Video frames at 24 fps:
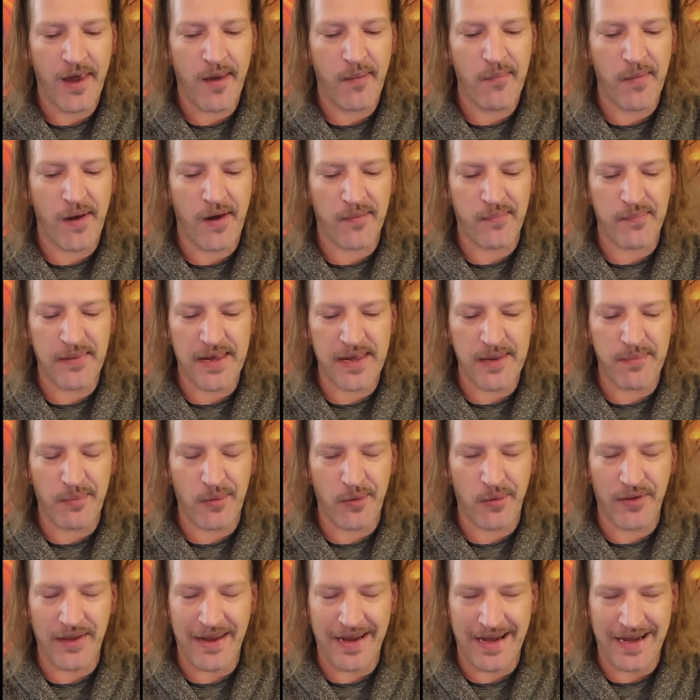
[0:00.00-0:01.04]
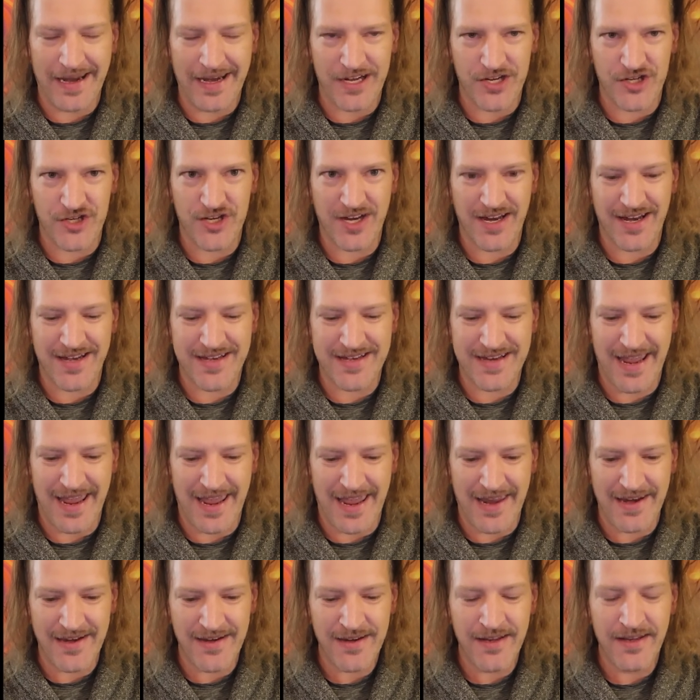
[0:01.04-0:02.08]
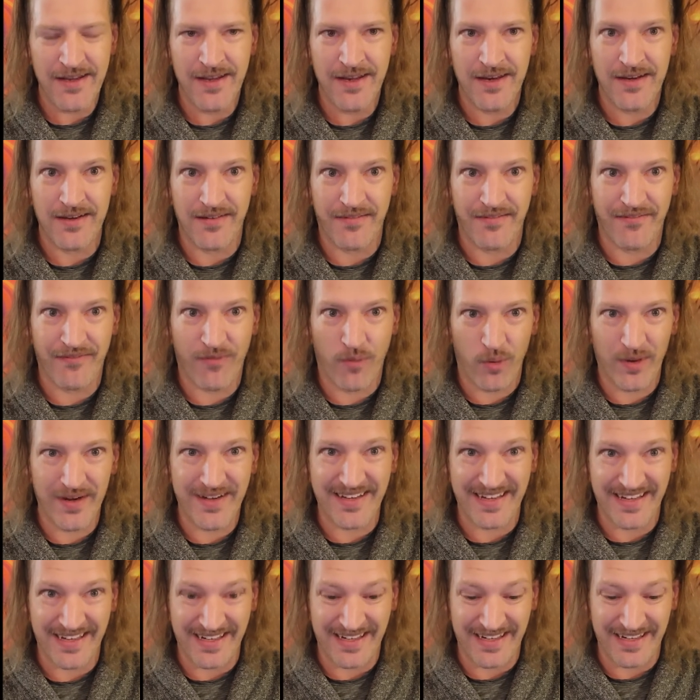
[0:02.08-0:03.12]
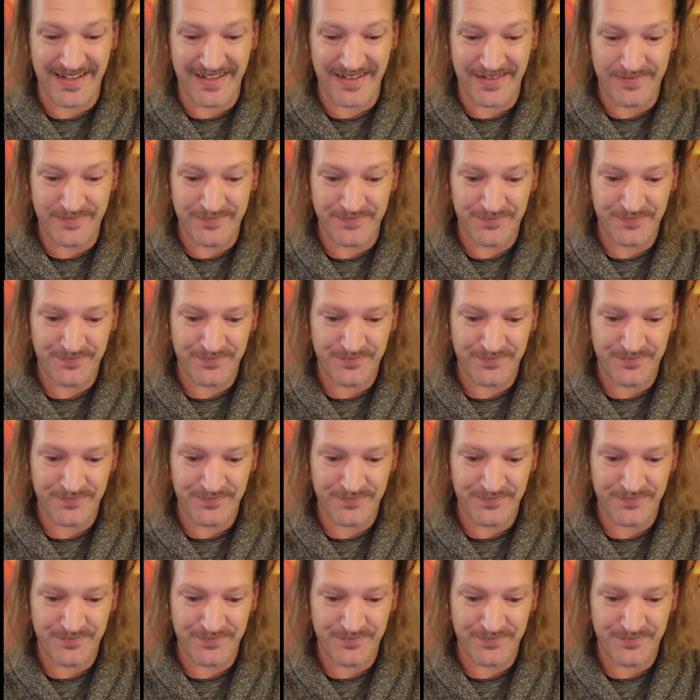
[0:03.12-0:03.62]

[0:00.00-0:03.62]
among people aged ten to fourteen.